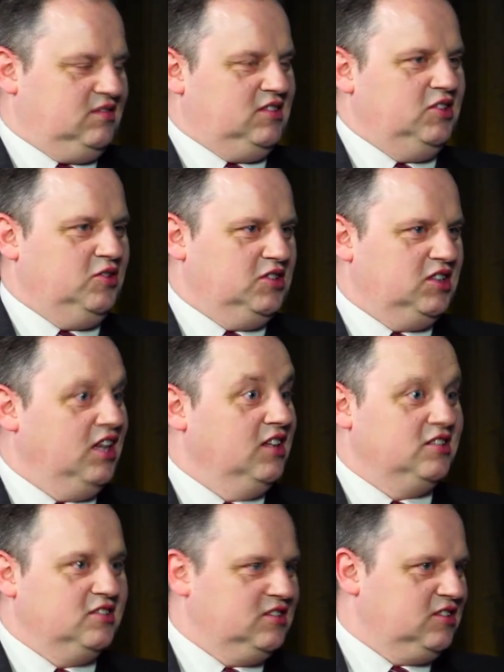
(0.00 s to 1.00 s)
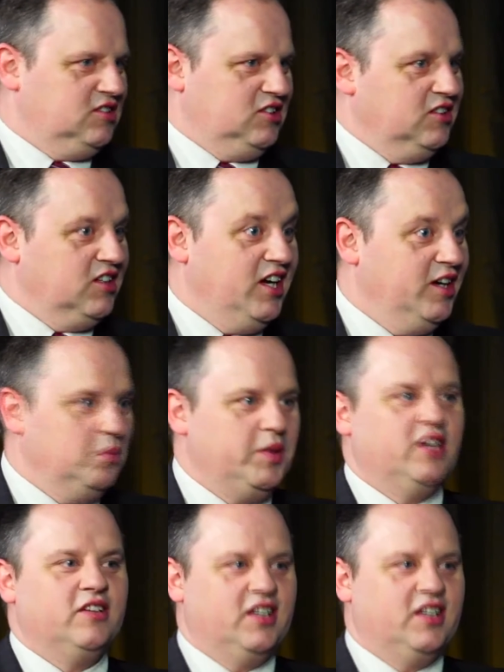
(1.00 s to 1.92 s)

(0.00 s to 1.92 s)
to sell a certain kind of beer.